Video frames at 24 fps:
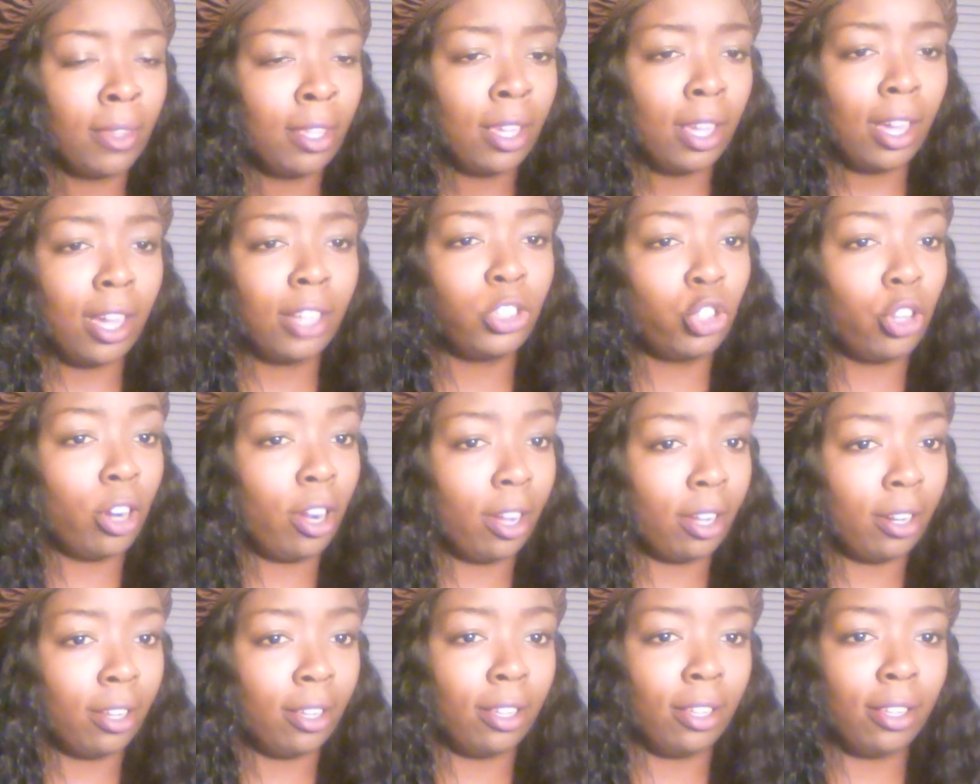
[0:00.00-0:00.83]
I
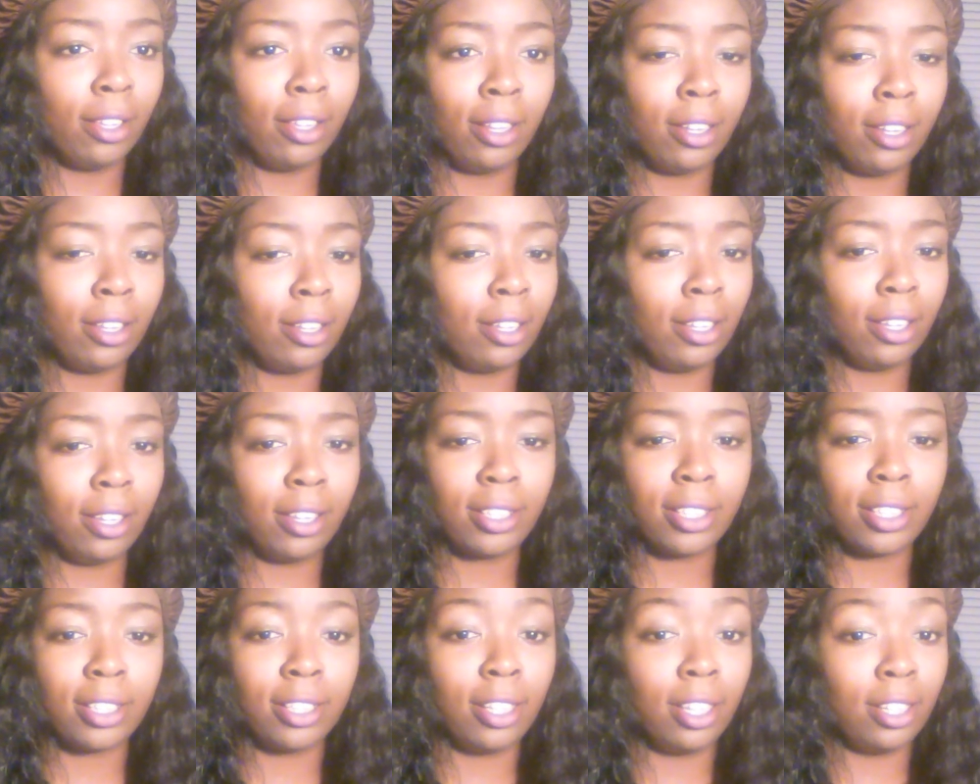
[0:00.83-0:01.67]
tried it, and
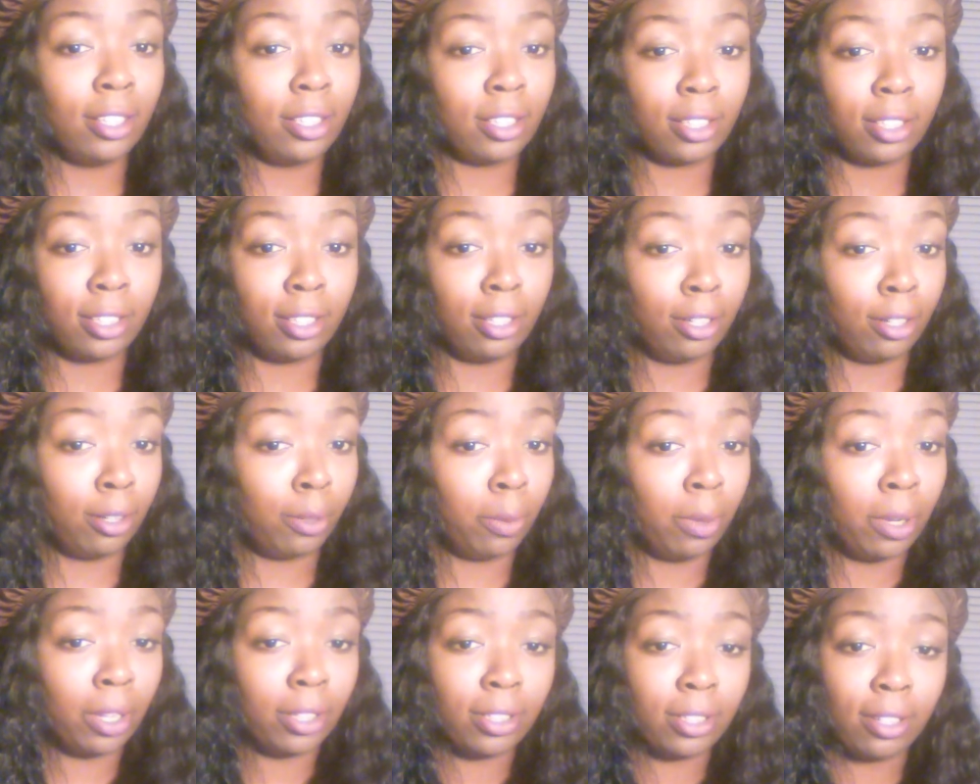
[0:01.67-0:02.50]
it still
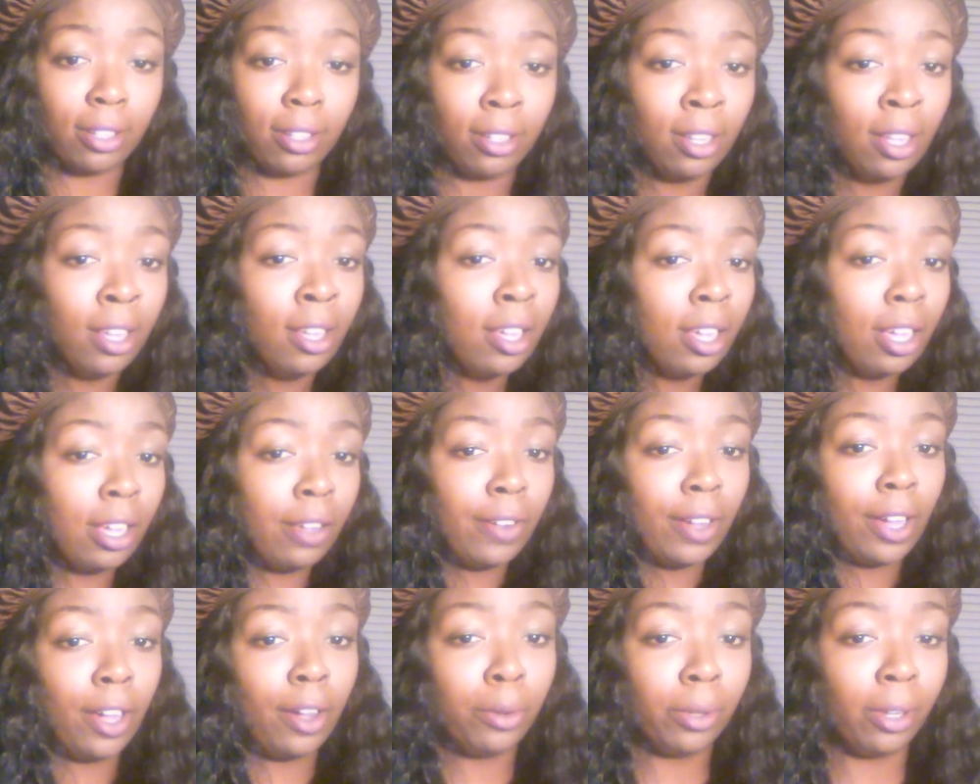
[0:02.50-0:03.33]
wasn't. If
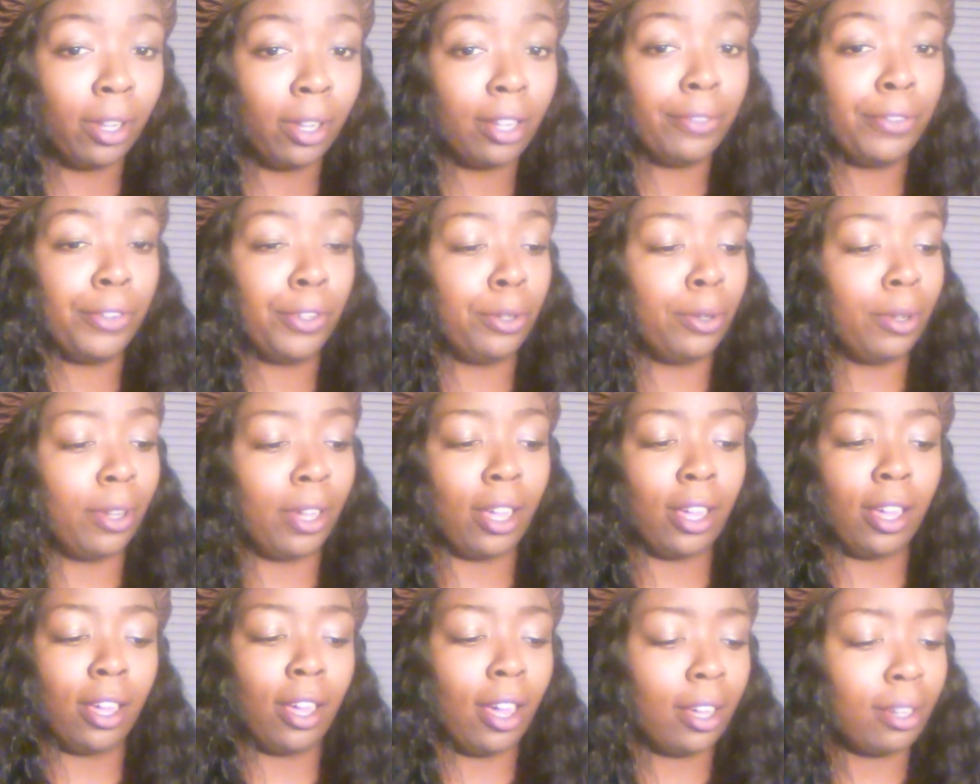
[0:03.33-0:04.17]
I don't love you,
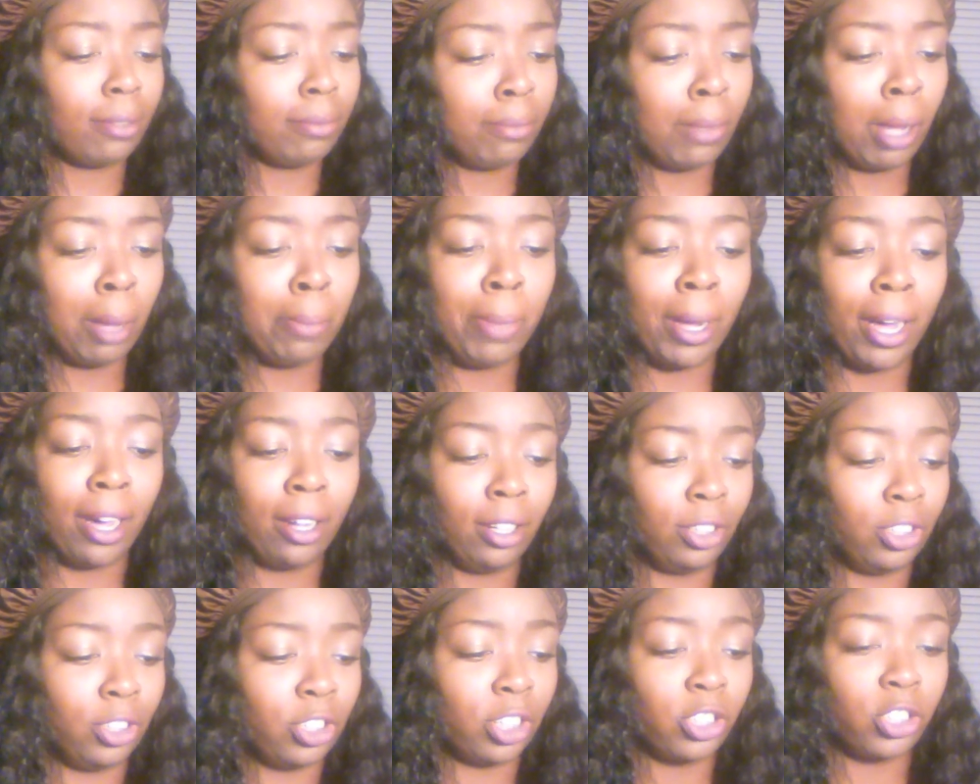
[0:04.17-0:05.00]
my
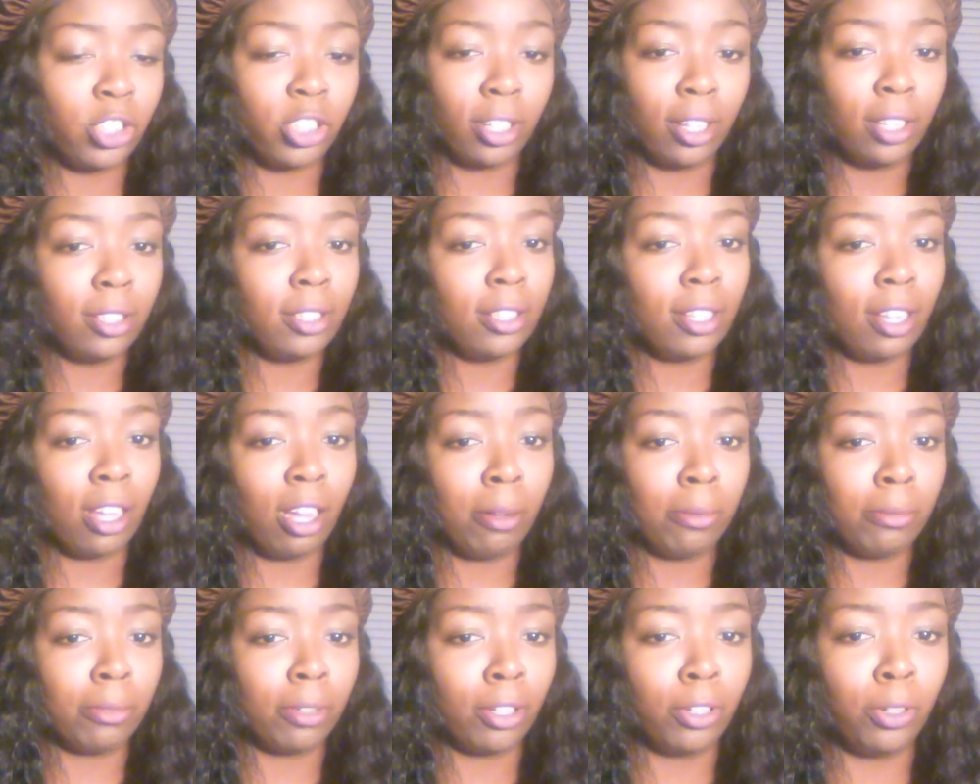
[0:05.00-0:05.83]
body just shuts
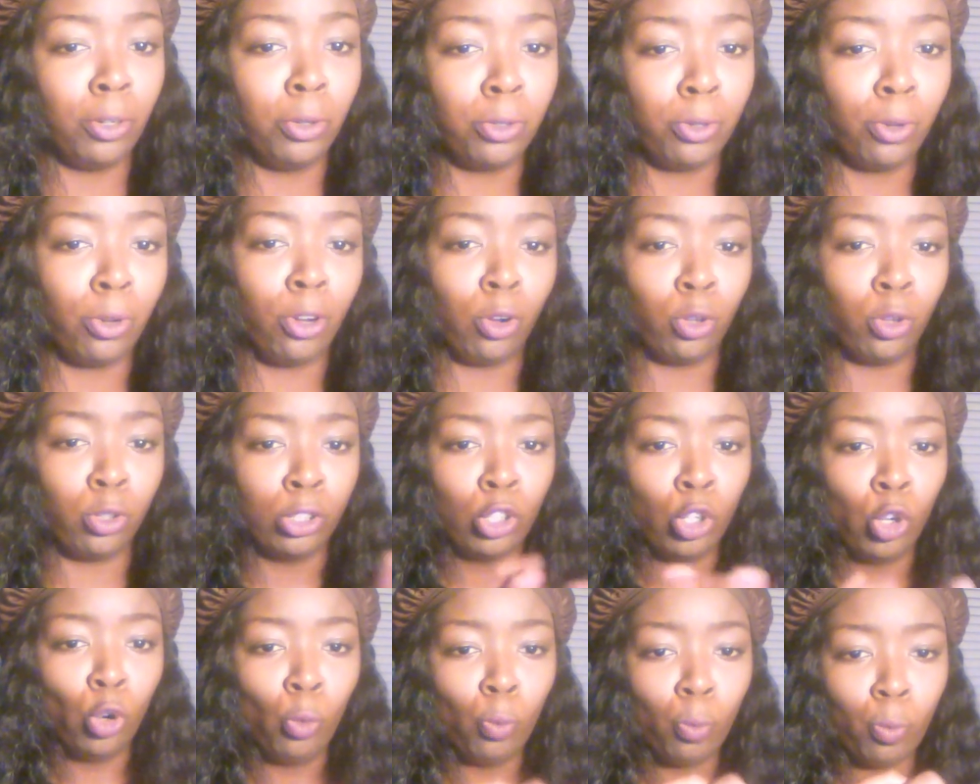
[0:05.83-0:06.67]
down. The cuckoo
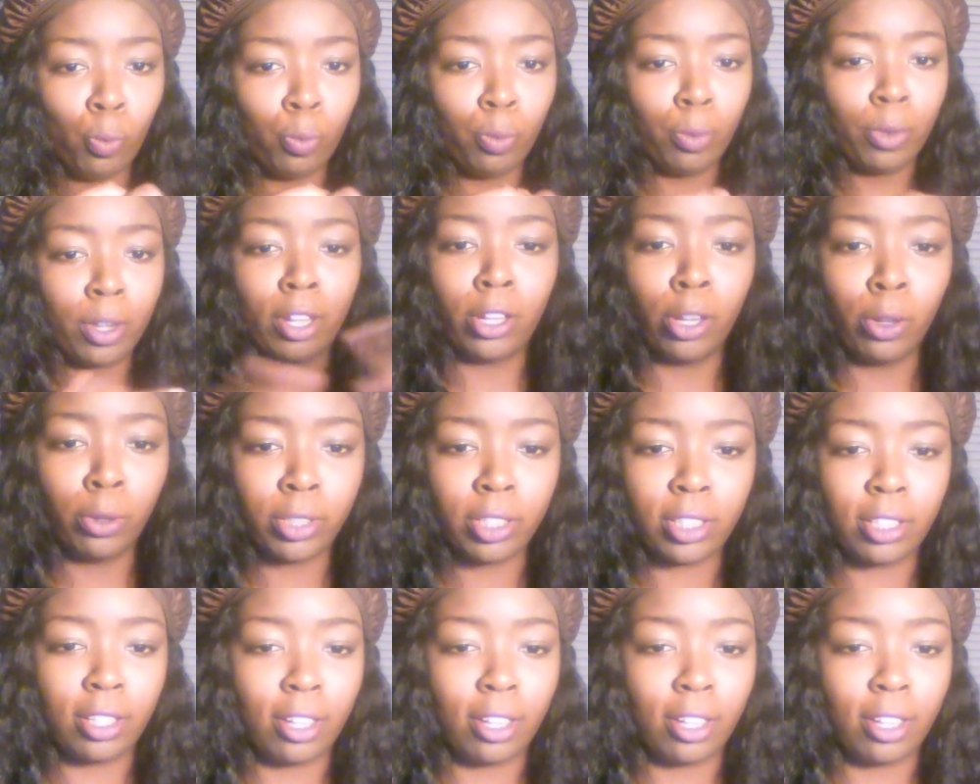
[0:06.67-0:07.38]
goes, closes